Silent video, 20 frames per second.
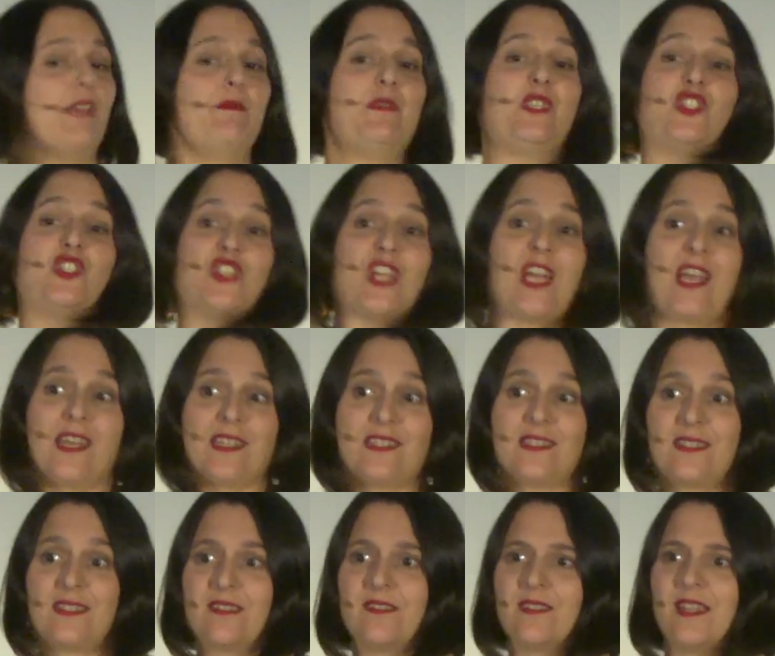name is
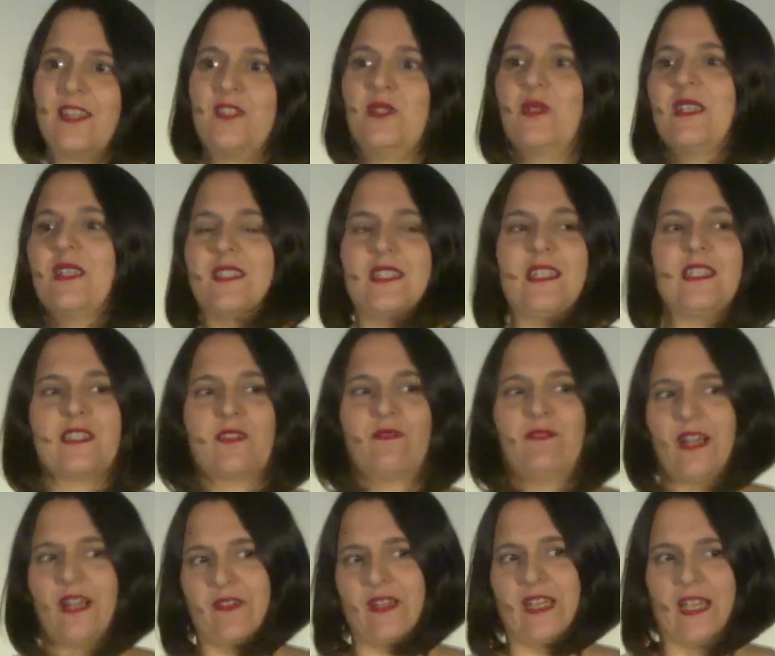Jas. As you can see, he's a
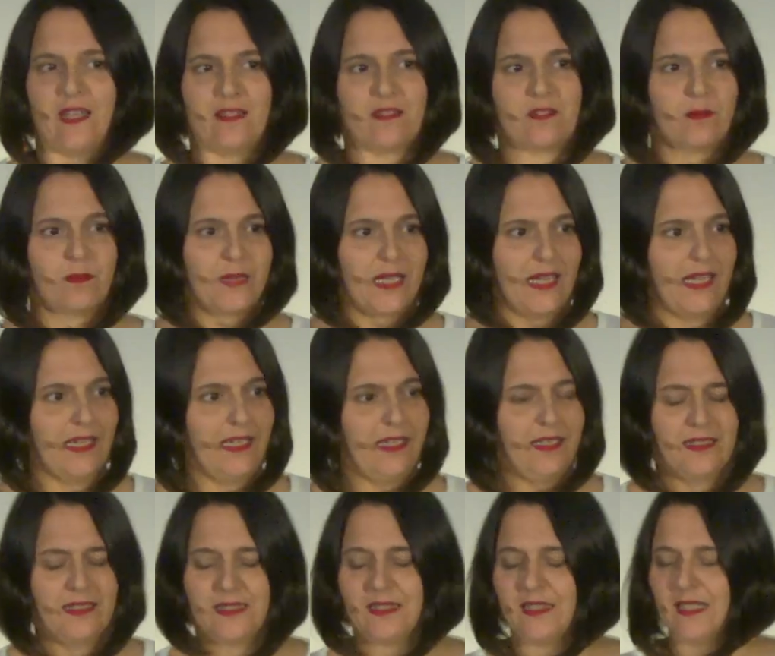very handsome
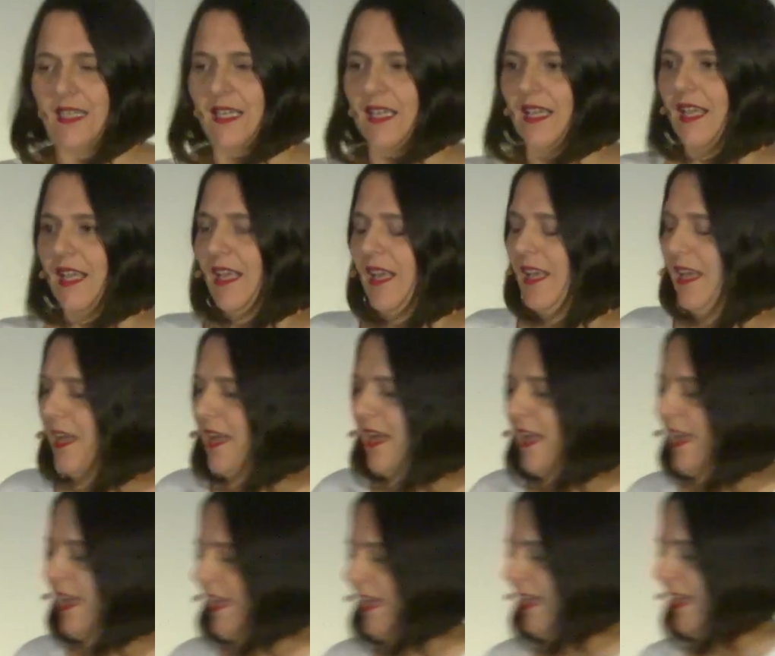guy.
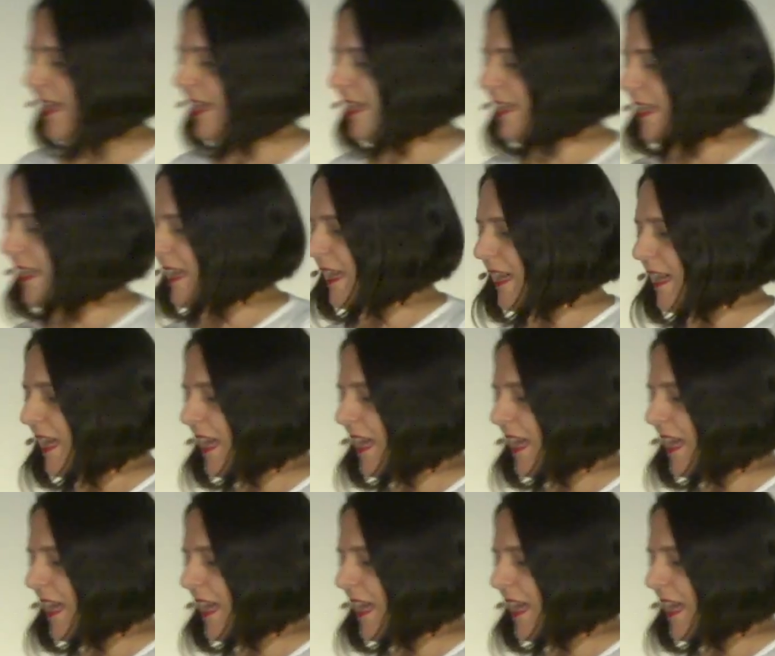And